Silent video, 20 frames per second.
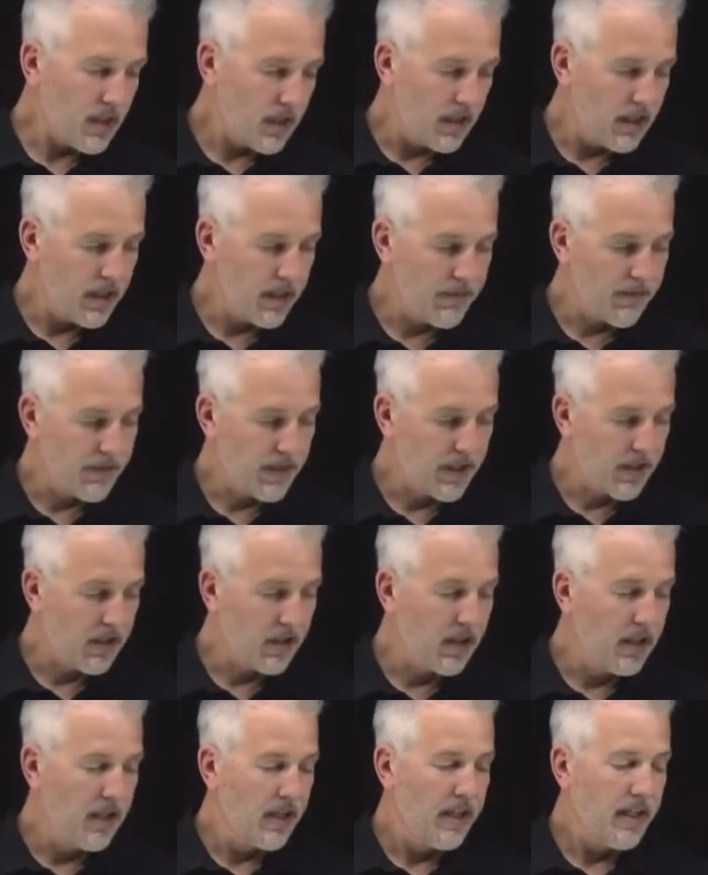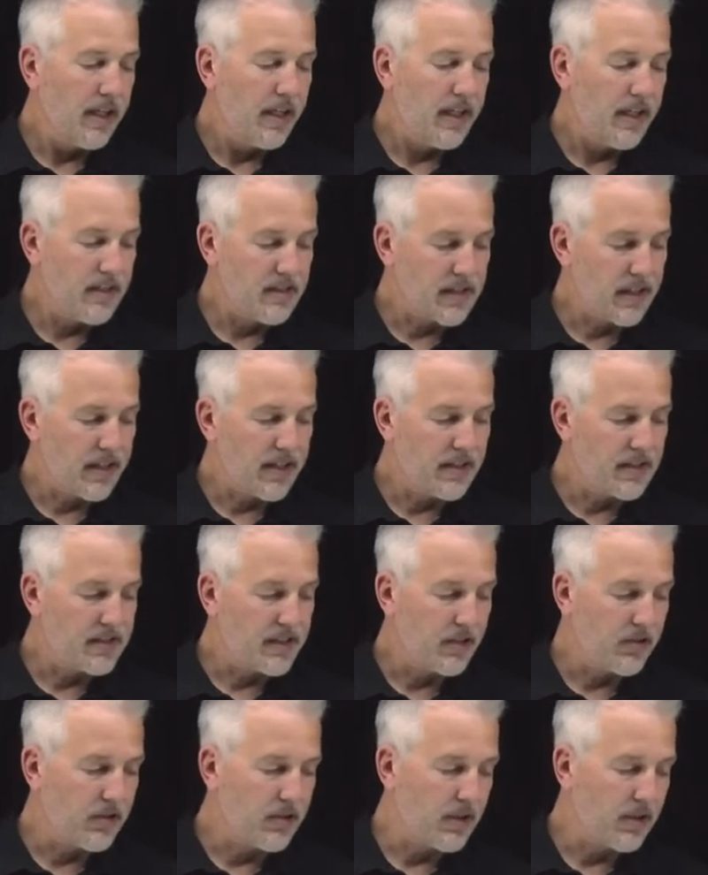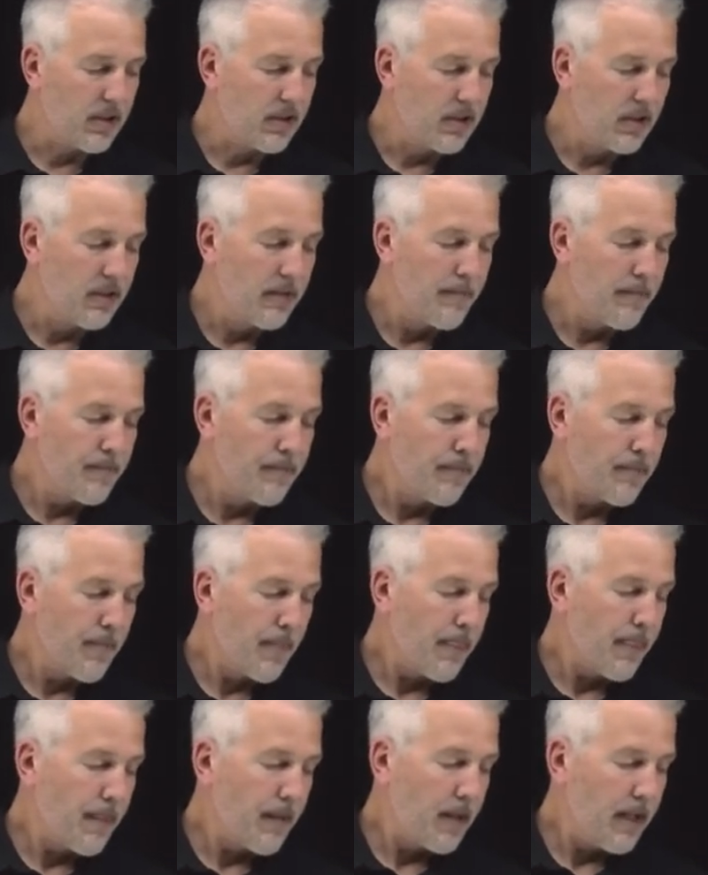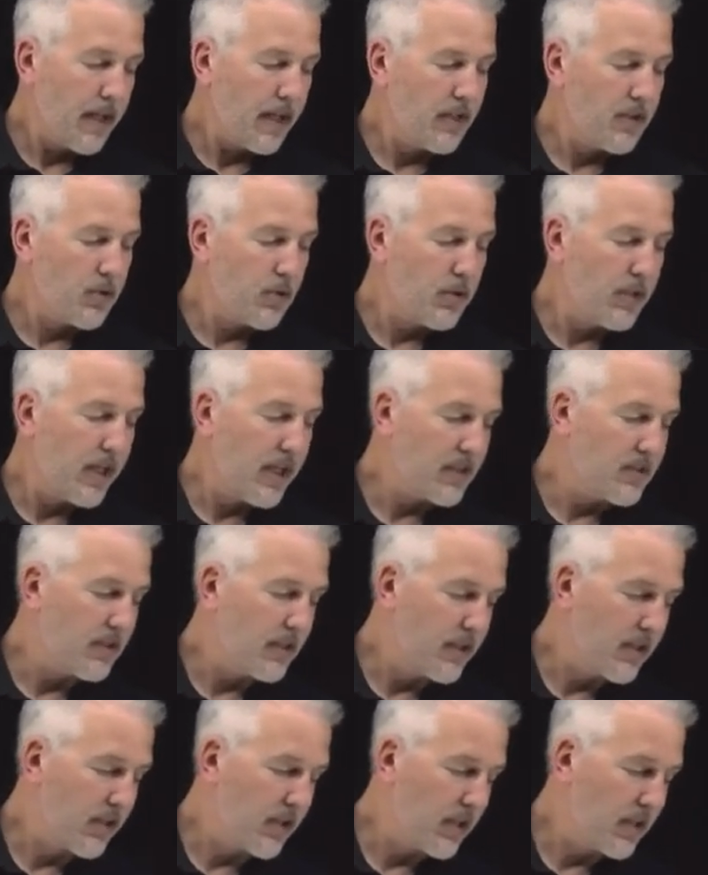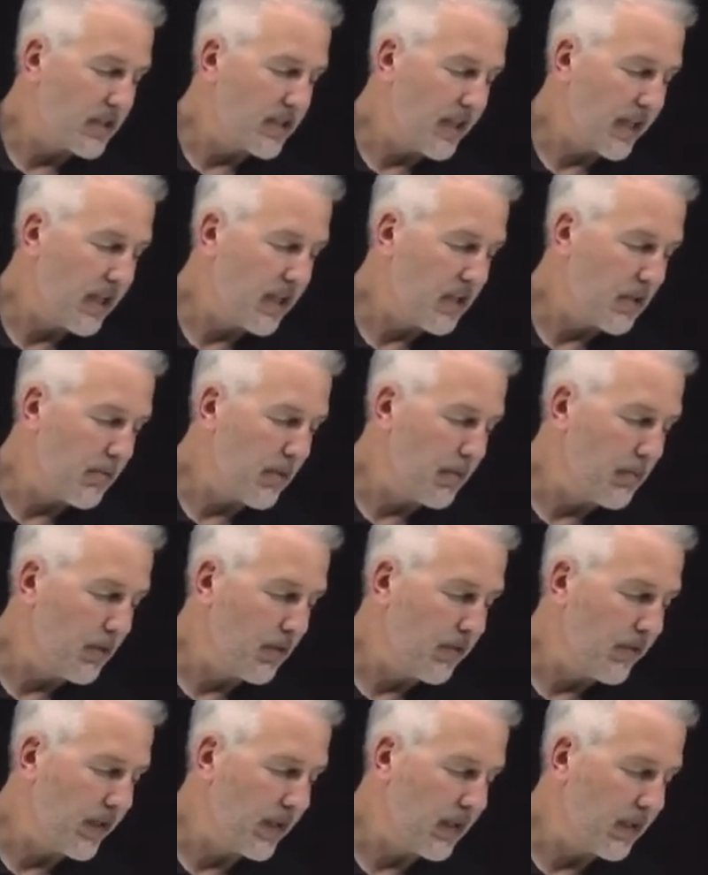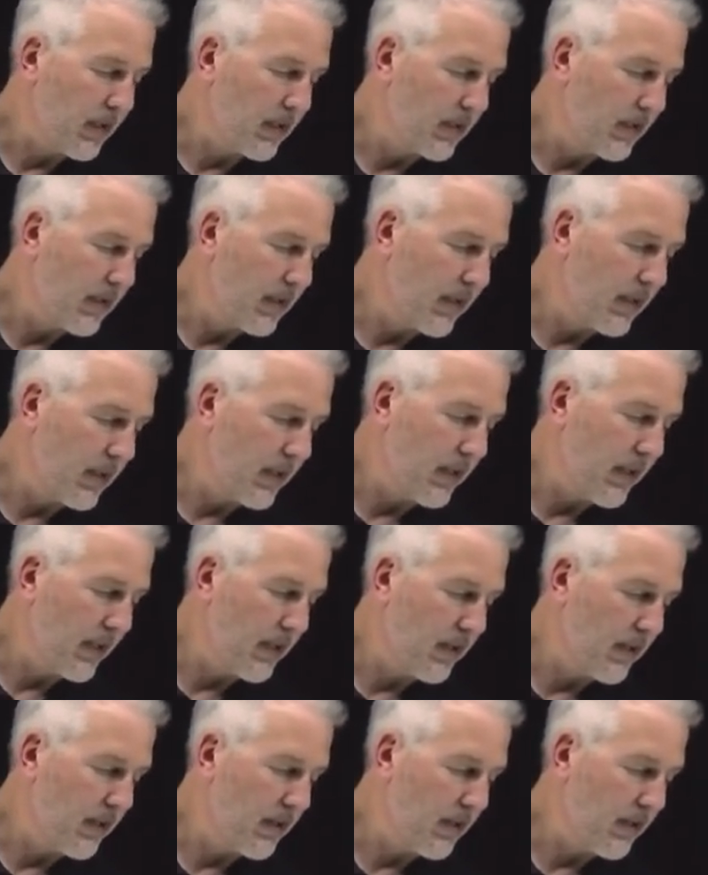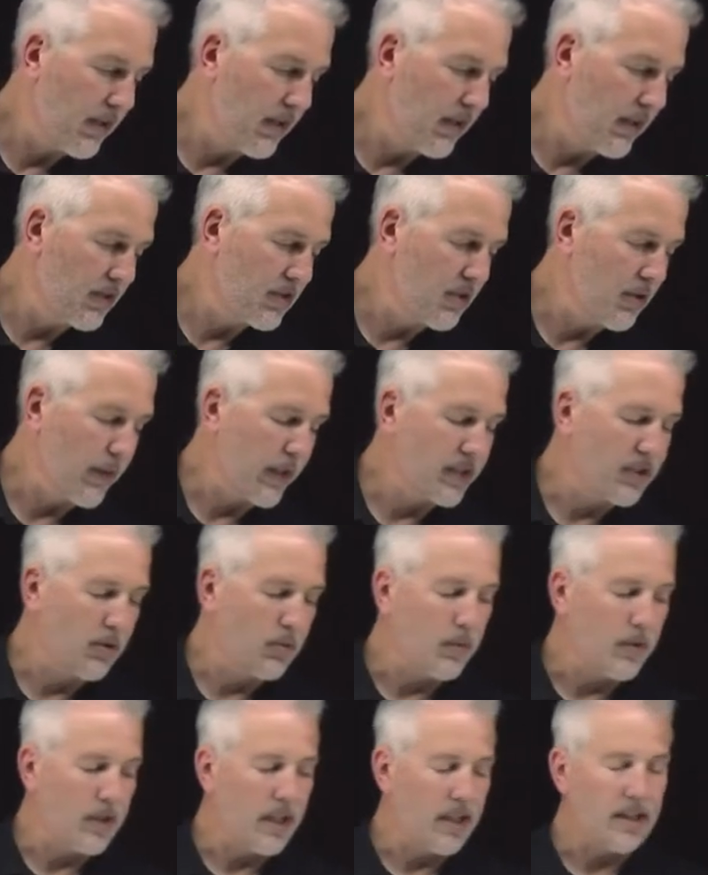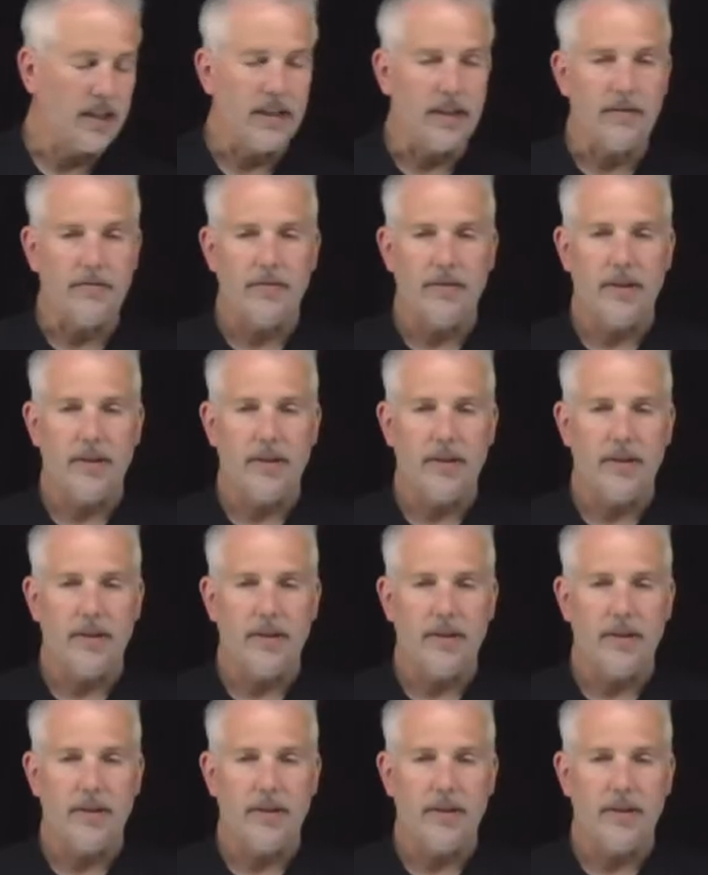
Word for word: If they're inside the cylinder, heading toward the exit, they're going to tend to be moving in this direction when they leave.